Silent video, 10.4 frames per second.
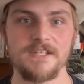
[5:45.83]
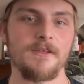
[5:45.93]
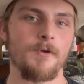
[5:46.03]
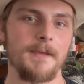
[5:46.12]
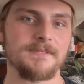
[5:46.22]

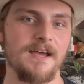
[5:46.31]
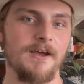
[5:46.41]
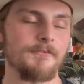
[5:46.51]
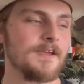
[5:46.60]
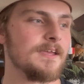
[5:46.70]
that wiped
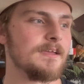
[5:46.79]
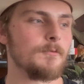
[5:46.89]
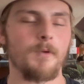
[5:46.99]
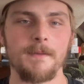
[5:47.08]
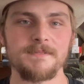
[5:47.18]
out
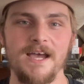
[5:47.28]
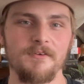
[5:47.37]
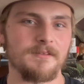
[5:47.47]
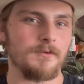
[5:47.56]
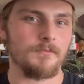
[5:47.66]

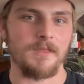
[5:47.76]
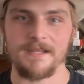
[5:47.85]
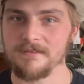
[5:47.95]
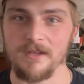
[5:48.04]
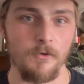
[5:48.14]

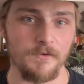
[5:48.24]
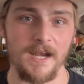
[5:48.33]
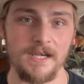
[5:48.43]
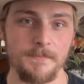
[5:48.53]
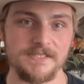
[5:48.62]
like over
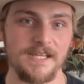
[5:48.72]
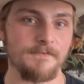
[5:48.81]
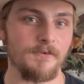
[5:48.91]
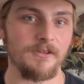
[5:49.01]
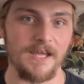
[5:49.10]
90%
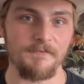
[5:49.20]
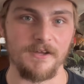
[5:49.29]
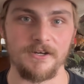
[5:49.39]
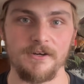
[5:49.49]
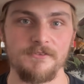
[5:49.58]
of all life
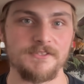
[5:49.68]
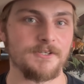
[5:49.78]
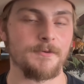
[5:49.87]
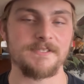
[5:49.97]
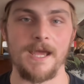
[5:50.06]
on Earth,
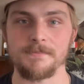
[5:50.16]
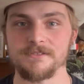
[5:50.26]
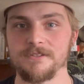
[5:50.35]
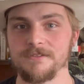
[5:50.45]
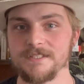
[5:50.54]
so it was
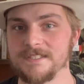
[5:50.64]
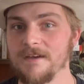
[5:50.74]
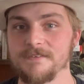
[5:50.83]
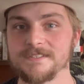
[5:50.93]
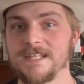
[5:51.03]
absolutely
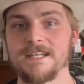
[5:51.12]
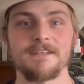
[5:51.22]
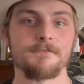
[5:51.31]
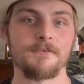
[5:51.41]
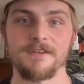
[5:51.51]

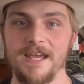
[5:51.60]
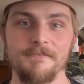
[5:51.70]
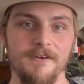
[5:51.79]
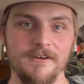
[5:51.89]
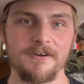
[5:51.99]
devastating for
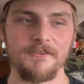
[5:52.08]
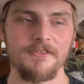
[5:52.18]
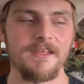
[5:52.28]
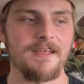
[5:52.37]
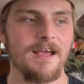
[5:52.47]
life on
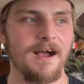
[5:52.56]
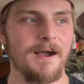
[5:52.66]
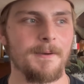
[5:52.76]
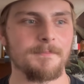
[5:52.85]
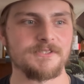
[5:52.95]
Earth.
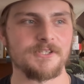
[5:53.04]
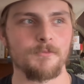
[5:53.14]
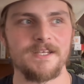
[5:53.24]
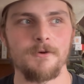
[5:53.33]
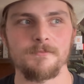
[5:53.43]
So
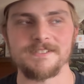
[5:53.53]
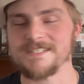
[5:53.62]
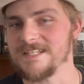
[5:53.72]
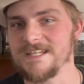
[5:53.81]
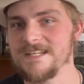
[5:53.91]
we don't
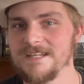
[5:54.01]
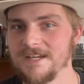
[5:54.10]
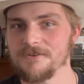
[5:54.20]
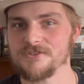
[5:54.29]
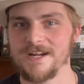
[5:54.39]
see
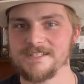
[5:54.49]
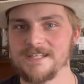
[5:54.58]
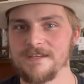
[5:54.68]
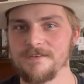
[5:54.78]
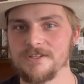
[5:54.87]

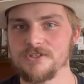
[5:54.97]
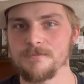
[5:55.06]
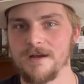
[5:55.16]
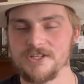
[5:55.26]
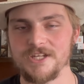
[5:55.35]
Inostrancevia too
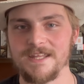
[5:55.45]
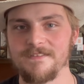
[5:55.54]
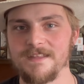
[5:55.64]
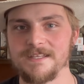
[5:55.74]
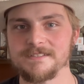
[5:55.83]
much
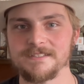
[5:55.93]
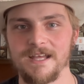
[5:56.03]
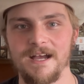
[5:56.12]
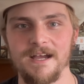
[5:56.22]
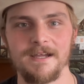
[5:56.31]
in this
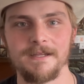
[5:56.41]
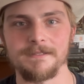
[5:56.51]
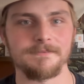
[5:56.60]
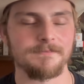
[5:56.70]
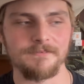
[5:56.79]

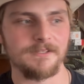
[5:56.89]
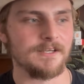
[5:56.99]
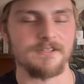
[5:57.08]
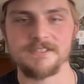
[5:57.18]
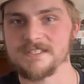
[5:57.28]

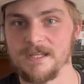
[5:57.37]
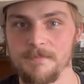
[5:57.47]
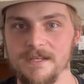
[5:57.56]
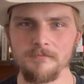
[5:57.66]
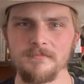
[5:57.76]
little
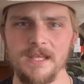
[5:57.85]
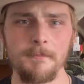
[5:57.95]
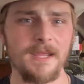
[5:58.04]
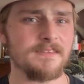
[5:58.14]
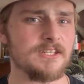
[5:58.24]
snippet. It
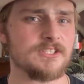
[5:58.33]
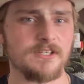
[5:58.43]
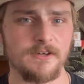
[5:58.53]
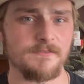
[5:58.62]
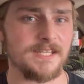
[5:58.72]
mainly
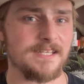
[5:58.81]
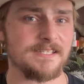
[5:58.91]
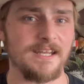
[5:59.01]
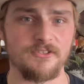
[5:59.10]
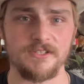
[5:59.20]
serves as
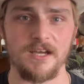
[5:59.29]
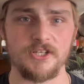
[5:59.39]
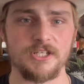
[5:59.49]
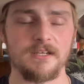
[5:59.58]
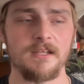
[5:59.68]
an
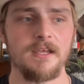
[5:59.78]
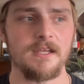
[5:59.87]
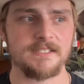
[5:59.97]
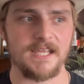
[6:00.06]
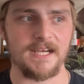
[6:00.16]
introduction
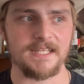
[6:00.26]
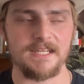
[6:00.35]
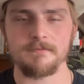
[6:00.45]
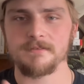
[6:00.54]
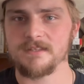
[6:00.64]
to kind of
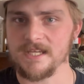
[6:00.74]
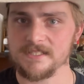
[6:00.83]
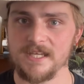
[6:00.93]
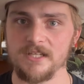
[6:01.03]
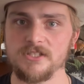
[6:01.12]
get
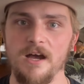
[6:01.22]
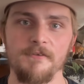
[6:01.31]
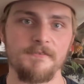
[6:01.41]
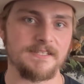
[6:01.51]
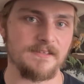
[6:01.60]
things kicked
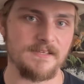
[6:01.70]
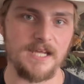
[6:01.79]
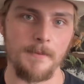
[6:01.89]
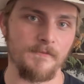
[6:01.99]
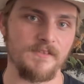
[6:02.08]
off into the
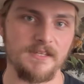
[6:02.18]
time of the